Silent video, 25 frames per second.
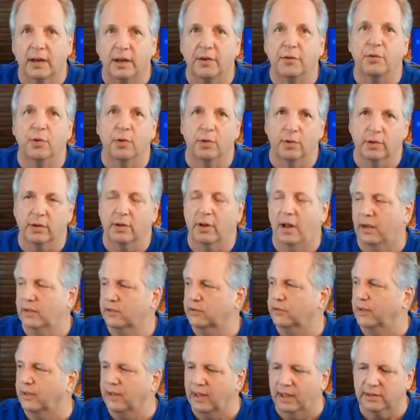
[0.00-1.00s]
controller
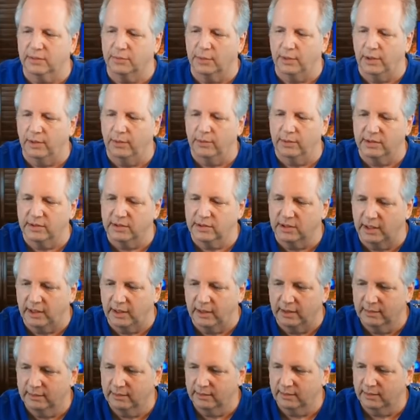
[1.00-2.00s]
glossary, that's what you would
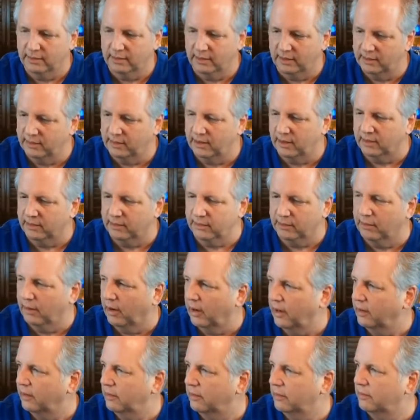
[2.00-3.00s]
see. Isn't that
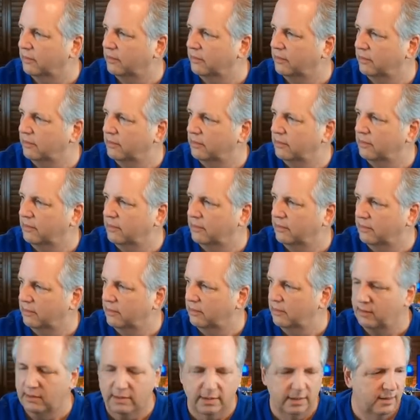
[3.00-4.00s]
great?
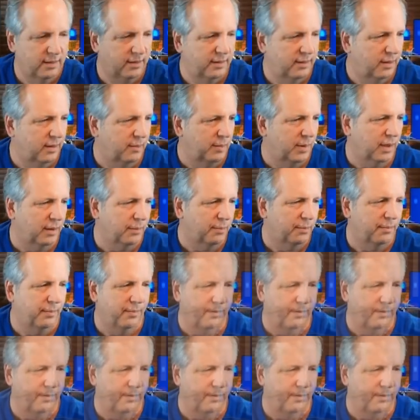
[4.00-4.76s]
Let me get.